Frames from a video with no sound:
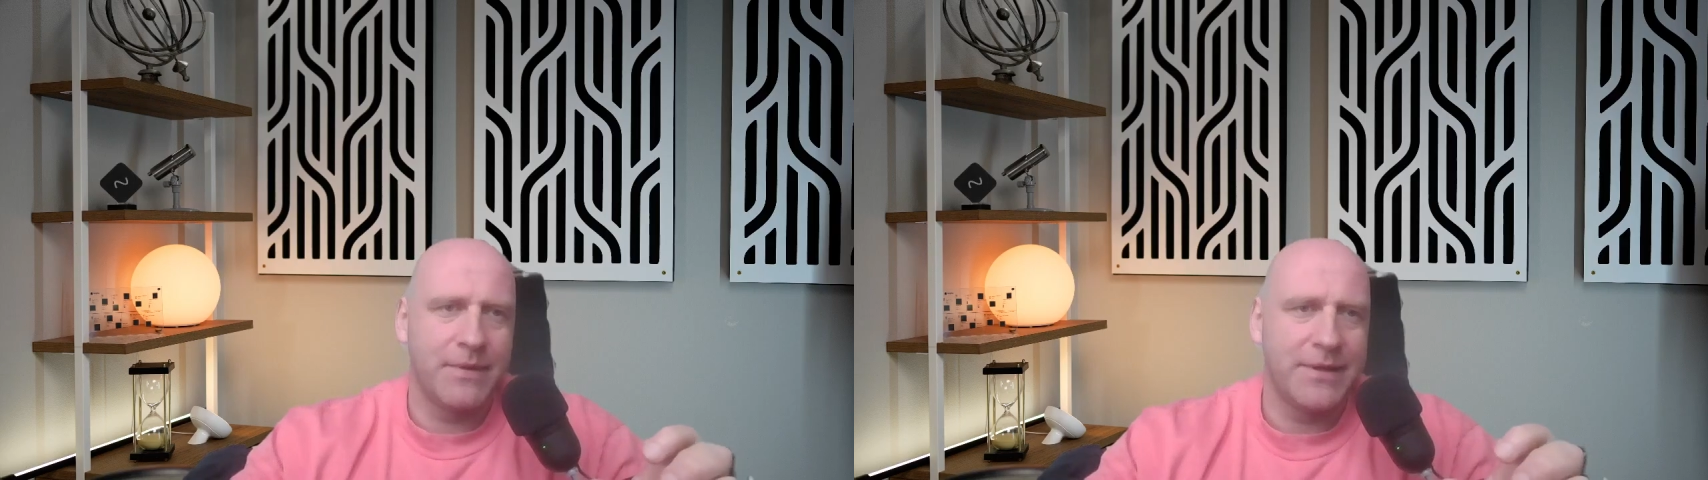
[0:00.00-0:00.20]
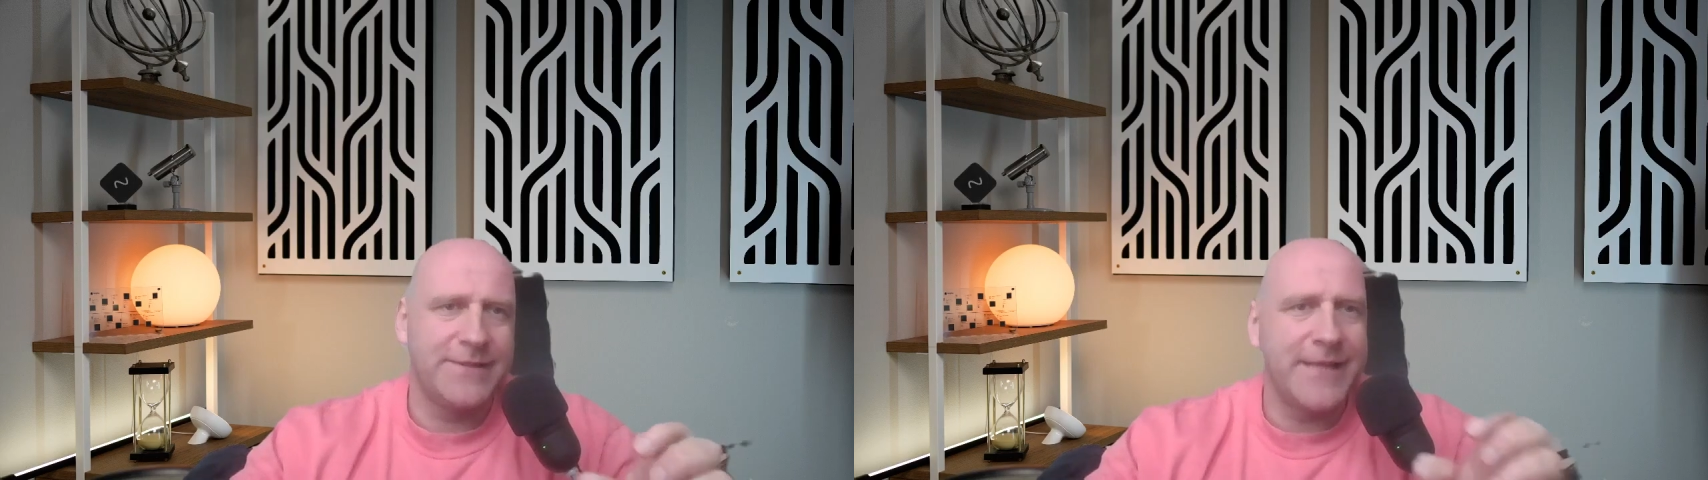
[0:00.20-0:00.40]

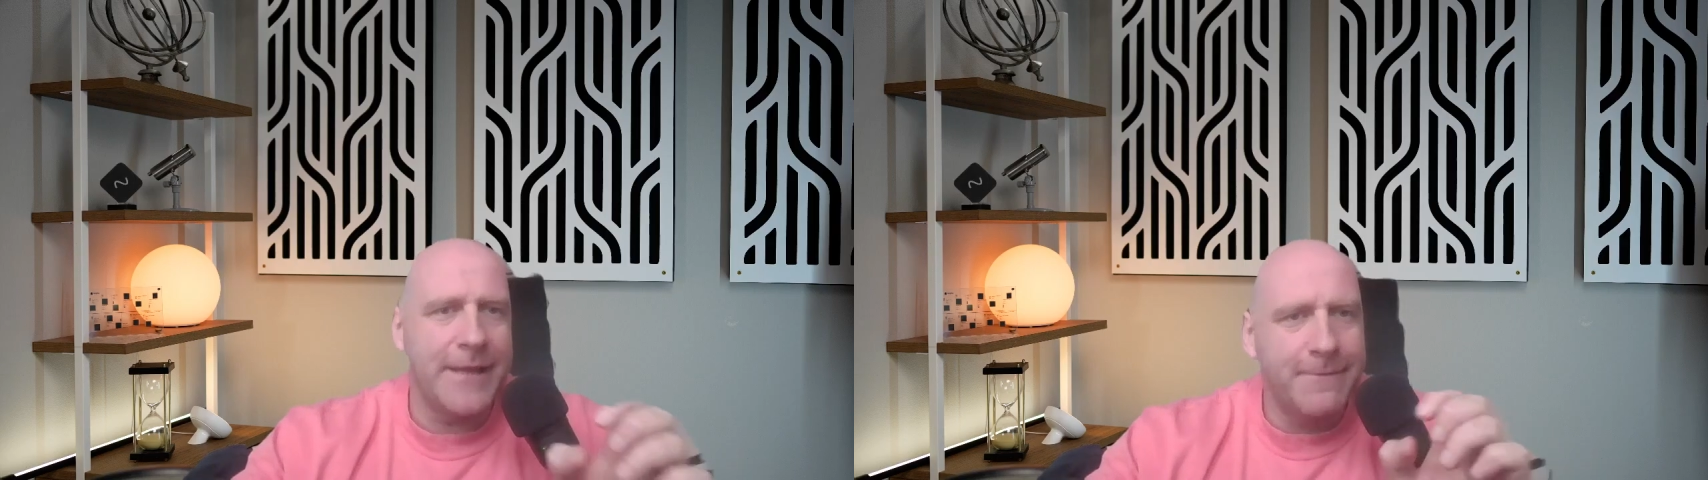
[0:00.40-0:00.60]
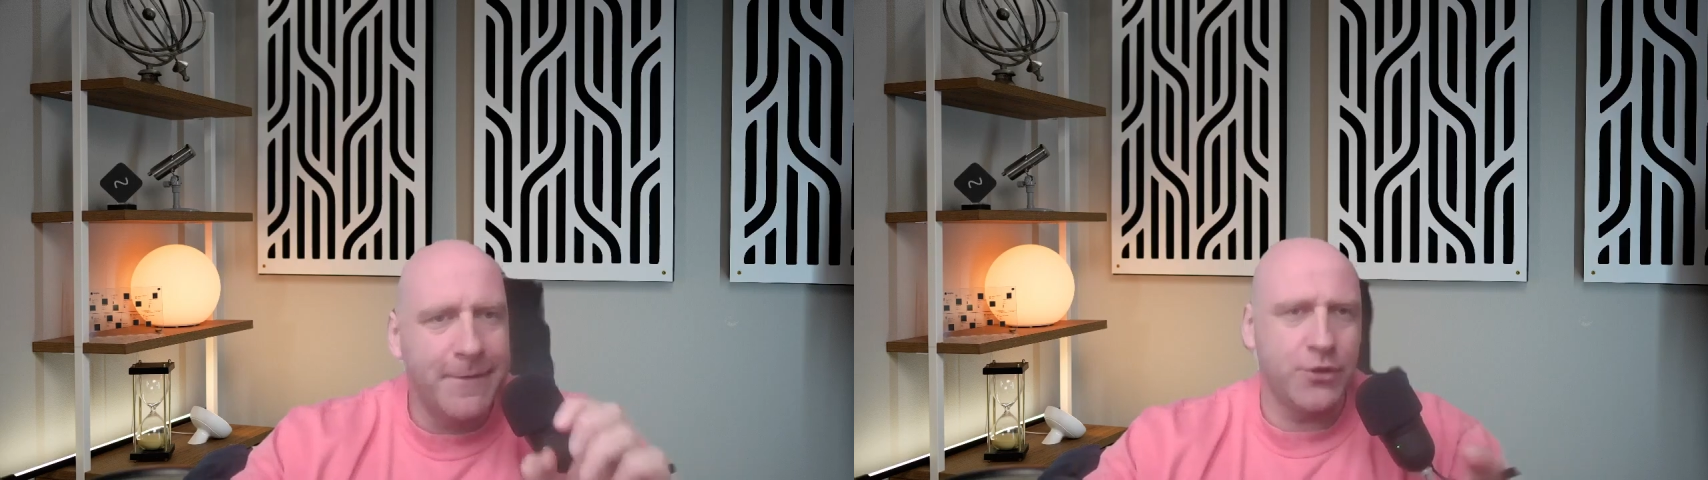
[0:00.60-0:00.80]

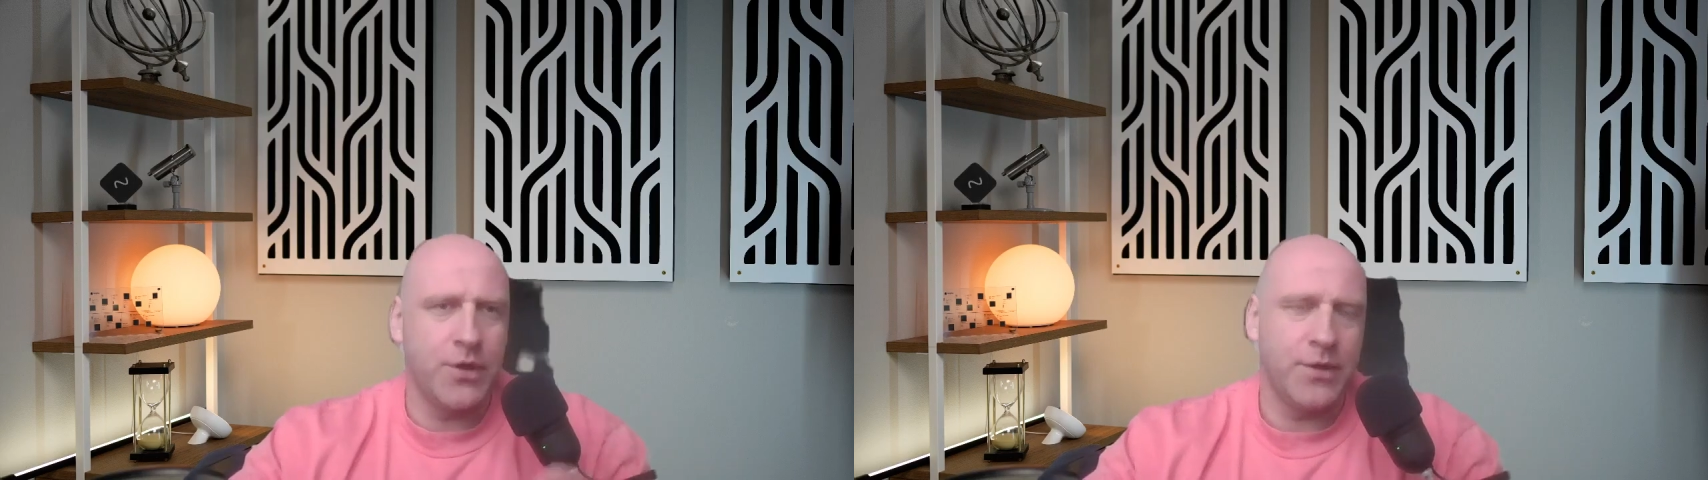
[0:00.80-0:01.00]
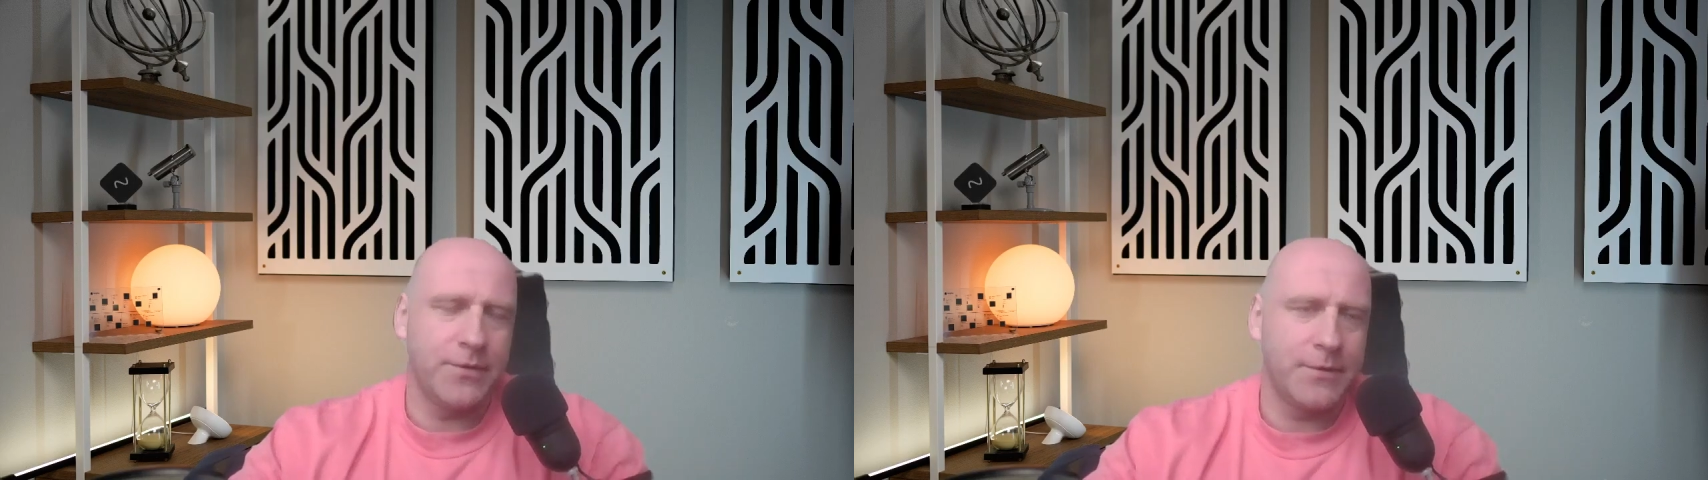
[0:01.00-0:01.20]
stay
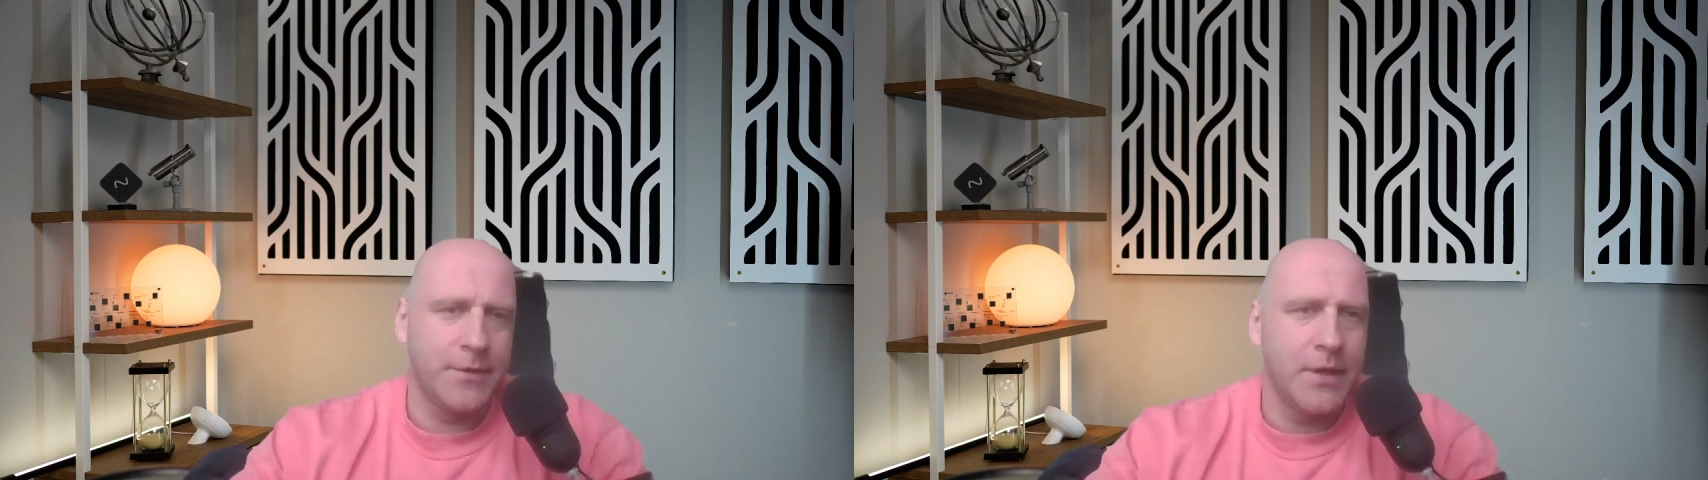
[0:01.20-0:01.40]
vigilant.